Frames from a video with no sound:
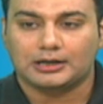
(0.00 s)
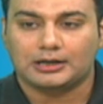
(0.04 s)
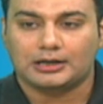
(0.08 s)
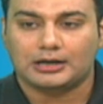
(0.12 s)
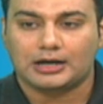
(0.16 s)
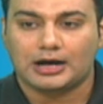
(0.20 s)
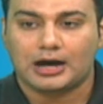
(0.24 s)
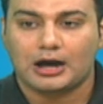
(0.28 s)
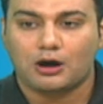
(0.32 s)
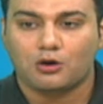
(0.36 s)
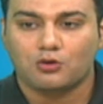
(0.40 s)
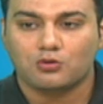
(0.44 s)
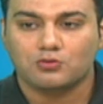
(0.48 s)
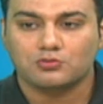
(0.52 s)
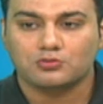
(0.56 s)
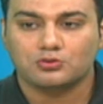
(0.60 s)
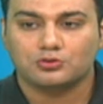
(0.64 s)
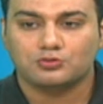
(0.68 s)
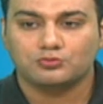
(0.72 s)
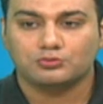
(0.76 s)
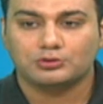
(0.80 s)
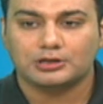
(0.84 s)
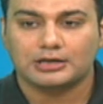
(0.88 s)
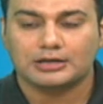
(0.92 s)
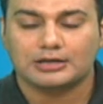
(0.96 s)
How
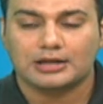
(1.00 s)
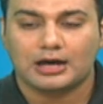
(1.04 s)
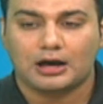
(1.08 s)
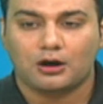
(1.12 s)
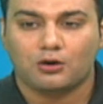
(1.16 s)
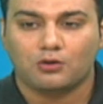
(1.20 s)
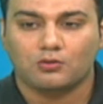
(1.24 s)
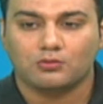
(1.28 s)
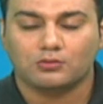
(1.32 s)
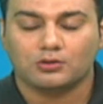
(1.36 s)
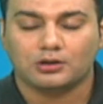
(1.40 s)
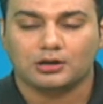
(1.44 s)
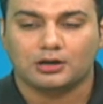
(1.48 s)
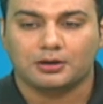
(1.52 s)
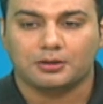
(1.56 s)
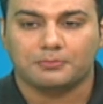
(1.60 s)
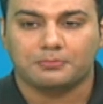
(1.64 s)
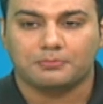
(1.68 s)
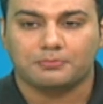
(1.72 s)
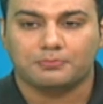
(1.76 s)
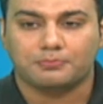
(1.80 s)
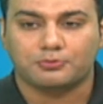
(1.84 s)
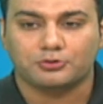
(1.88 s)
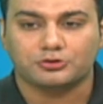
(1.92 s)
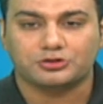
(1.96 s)
do they now
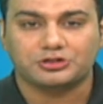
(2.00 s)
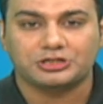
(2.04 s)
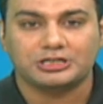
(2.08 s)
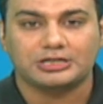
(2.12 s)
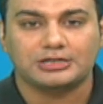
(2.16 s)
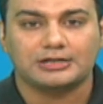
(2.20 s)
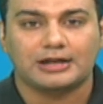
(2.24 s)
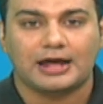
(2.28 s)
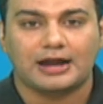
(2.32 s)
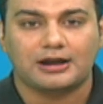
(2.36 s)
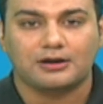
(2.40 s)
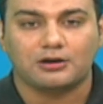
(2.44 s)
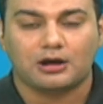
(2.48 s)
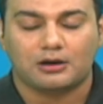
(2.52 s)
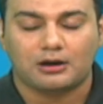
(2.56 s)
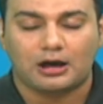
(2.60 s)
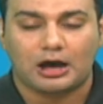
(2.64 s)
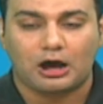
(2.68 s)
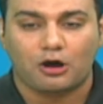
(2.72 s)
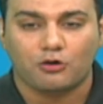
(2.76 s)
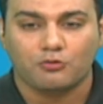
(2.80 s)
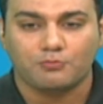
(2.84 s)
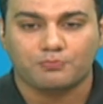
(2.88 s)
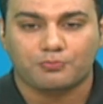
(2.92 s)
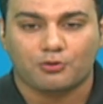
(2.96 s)
proceed, and
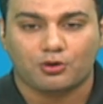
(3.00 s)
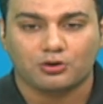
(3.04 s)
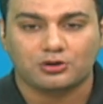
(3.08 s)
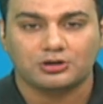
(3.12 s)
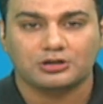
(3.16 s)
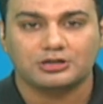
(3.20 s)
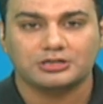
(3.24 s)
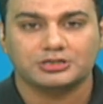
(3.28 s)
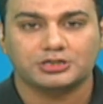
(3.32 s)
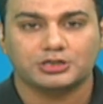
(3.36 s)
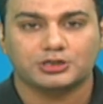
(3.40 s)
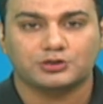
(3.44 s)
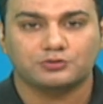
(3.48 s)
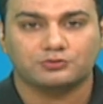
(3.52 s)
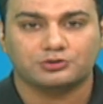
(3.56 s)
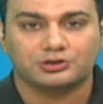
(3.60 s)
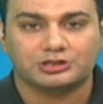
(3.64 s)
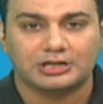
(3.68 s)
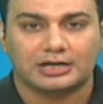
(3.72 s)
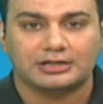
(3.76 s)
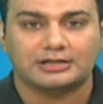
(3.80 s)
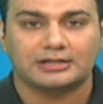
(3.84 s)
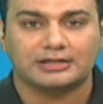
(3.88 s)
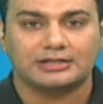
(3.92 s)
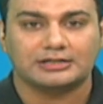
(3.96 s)
how important is it to
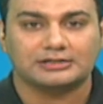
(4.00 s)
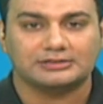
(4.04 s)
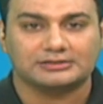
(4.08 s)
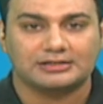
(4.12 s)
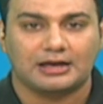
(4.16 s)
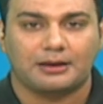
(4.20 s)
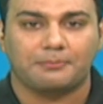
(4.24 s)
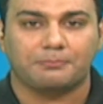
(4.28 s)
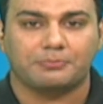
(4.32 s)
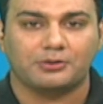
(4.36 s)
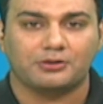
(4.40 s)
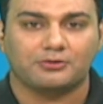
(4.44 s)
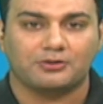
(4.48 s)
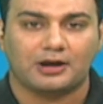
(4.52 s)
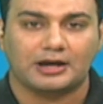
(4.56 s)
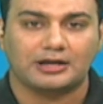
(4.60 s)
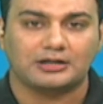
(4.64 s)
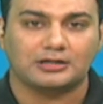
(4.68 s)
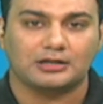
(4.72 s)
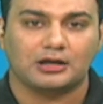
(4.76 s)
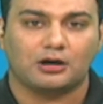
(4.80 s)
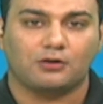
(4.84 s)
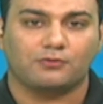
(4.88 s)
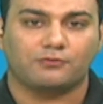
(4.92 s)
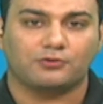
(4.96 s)
set an example
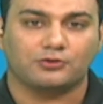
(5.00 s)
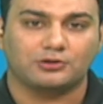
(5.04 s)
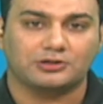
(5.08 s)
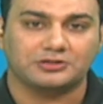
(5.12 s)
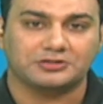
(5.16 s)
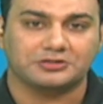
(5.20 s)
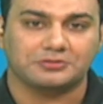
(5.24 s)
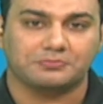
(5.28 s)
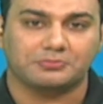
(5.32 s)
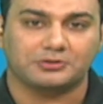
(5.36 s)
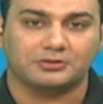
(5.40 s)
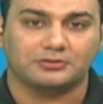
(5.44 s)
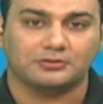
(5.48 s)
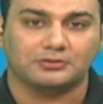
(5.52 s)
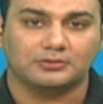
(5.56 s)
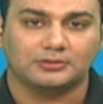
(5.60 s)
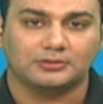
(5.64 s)
right now for discipline?